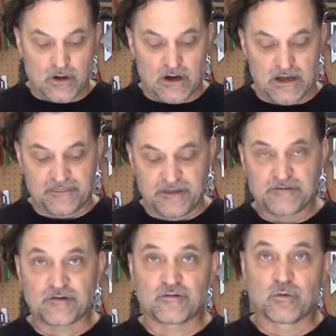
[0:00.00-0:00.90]
I think
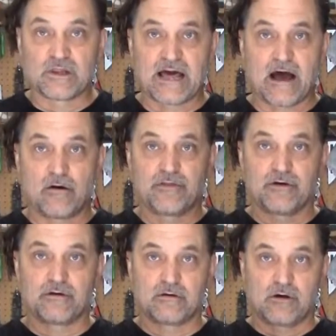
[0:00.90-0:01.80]
just to allow
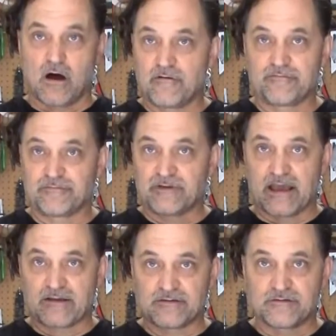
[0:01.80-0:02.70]
the off
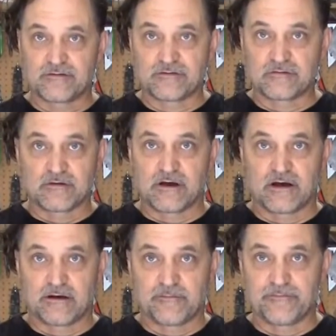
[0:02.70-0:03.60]
gases.
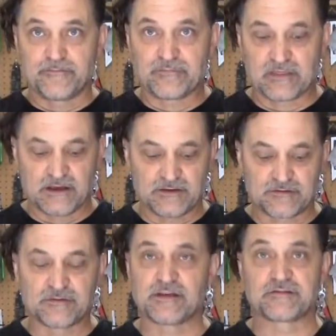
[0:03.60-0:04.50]

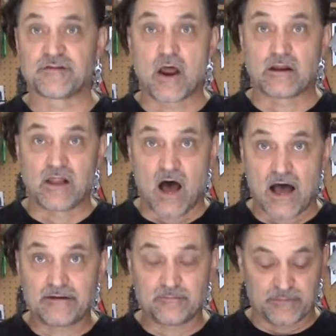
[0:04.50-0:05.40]
It's not a
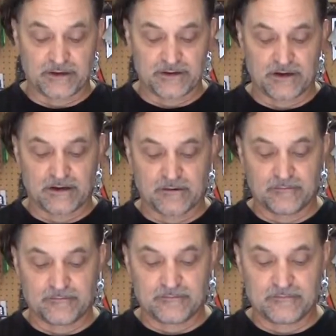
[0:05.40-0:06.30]
lot, but
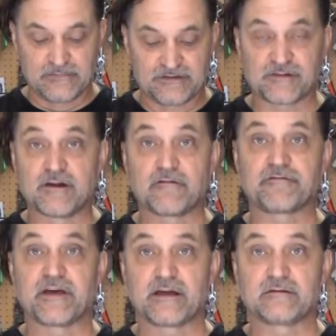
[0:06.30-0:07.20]
it's
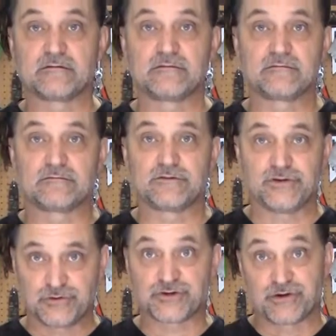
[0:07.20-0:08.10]
enough that
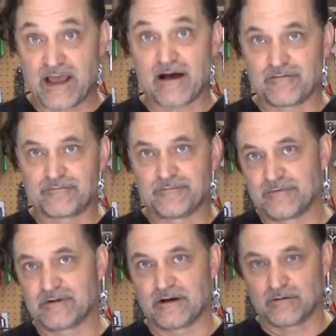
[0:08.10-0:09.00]
you should have
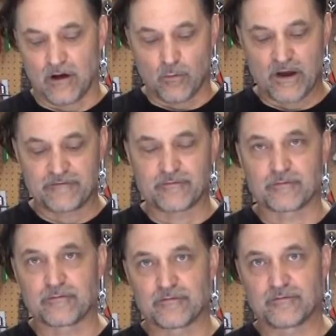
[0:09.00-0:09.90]
a way
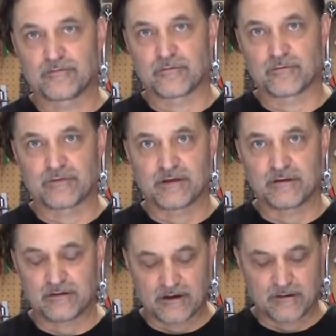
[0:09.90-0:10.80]
for the
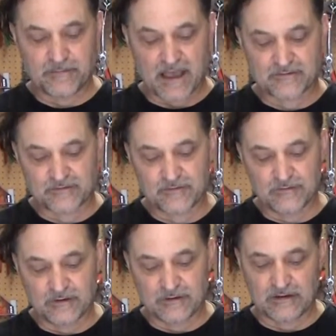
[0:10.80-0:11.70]
gases
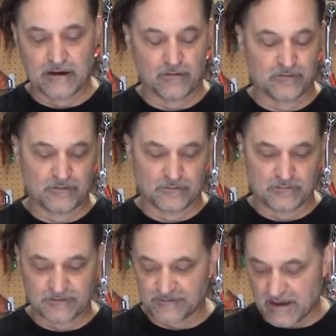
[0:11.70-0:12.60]
and air to
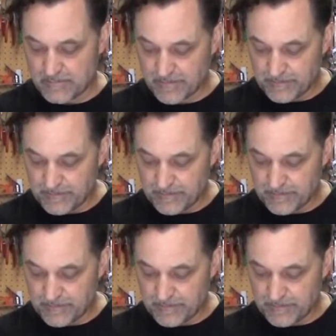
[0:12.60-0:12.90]
escape.